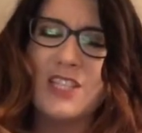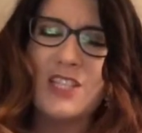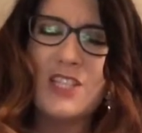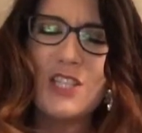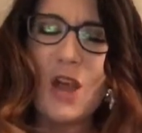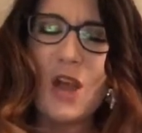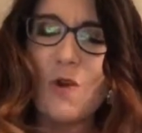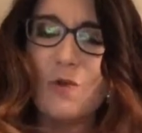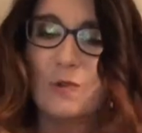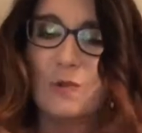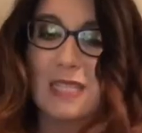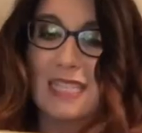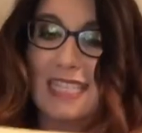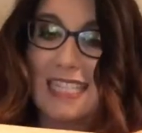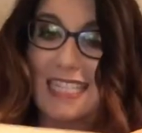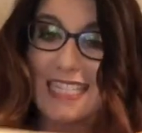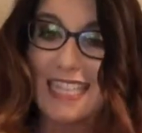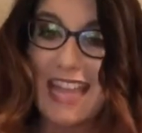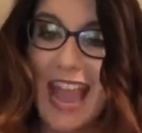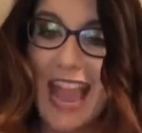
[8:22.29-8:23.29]
Don't
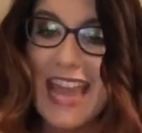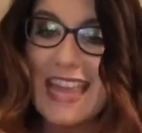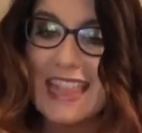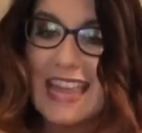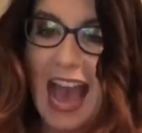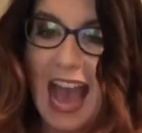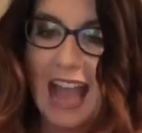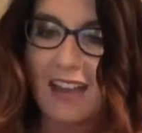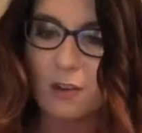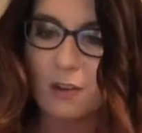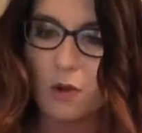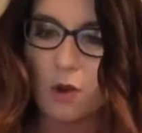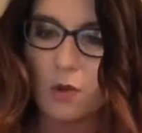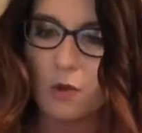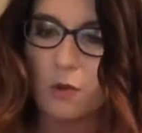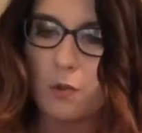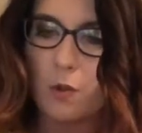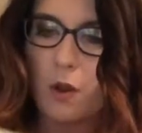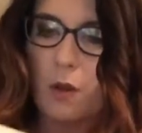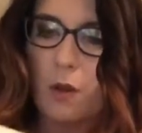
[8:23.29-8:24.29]
say that,
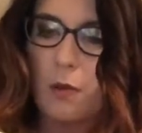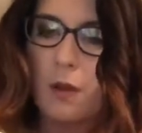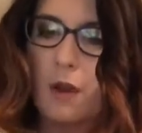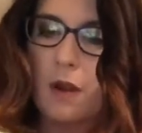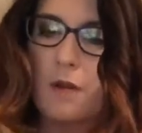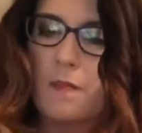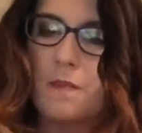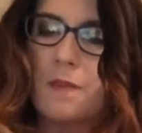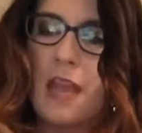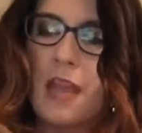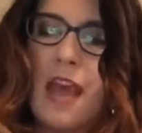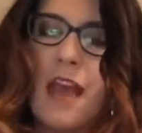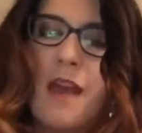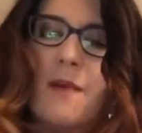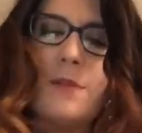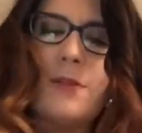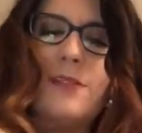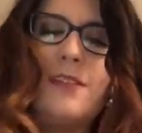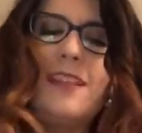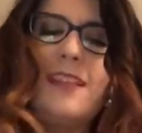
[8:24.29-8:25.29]
groaned Wilbur.
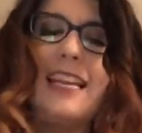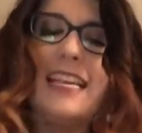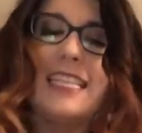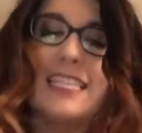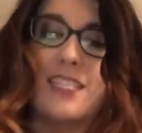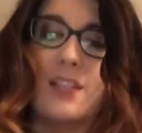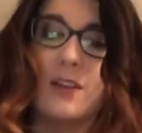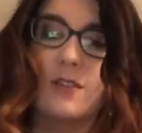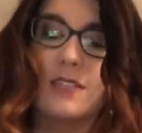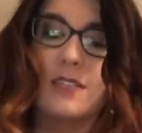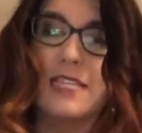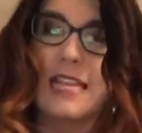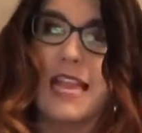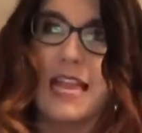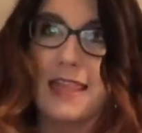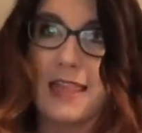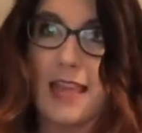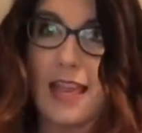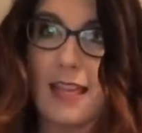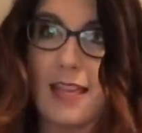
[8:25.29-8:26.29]
Please don't
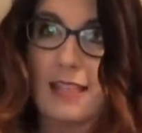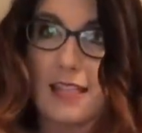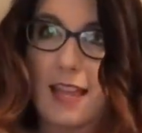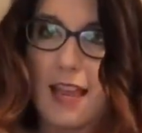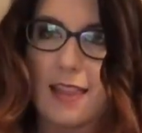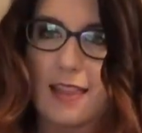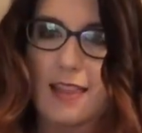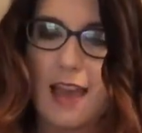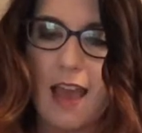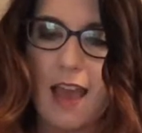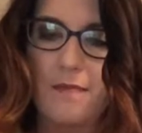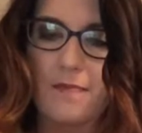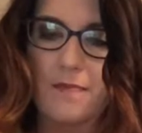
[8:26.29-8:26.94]
say things like that.